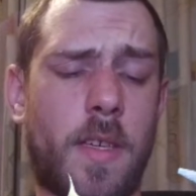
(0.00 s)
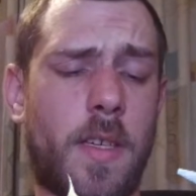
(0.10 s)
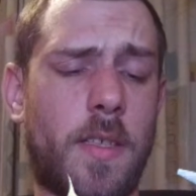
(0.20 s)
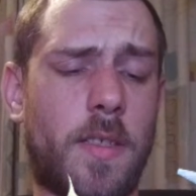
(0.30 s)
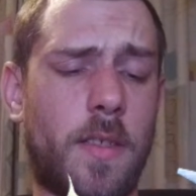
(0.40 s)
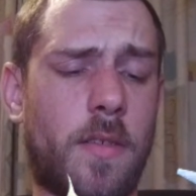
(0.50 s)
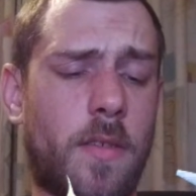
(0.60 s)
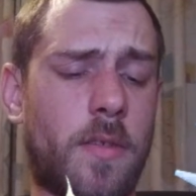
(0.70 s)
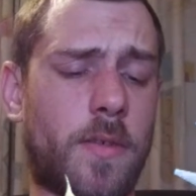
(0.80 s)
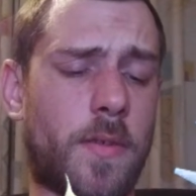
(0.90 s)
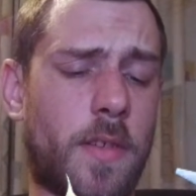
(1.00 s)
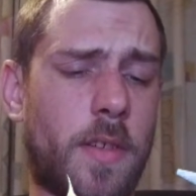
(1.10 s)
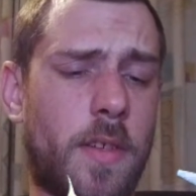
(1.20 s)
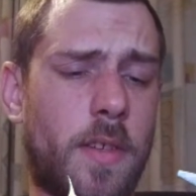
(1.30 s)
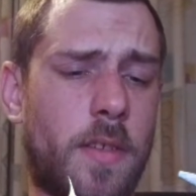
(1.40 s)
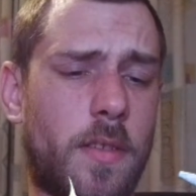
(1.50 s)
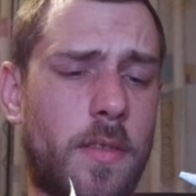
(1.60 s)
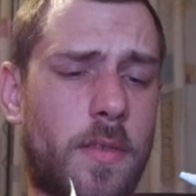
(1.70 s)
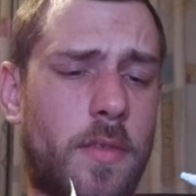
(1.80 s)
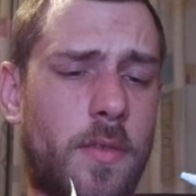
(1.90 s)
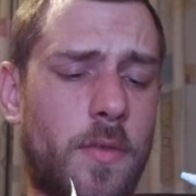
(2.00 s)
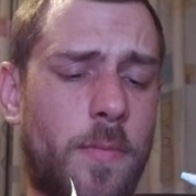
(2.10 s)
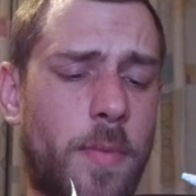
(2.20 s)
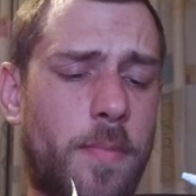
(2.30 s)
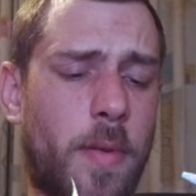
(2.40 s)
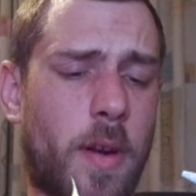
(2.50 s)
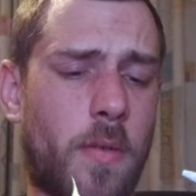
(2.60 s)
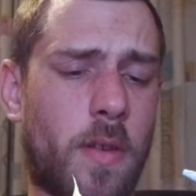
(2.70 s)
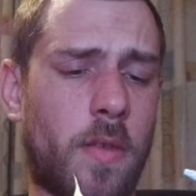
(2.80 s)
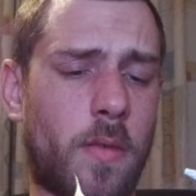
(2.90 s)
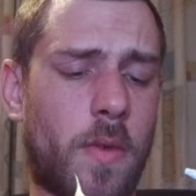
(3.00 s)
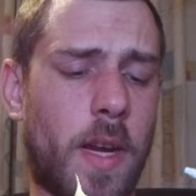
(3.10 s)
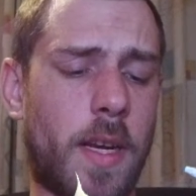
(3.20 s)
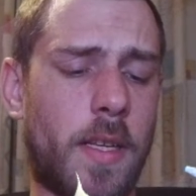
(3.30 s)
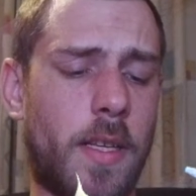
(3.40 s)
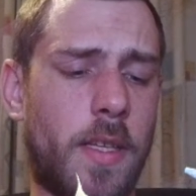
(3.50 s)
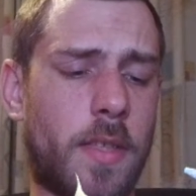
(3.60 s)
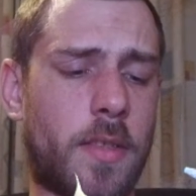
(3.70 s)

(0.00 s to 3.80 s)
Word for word: Okay, she goes for the superpower already.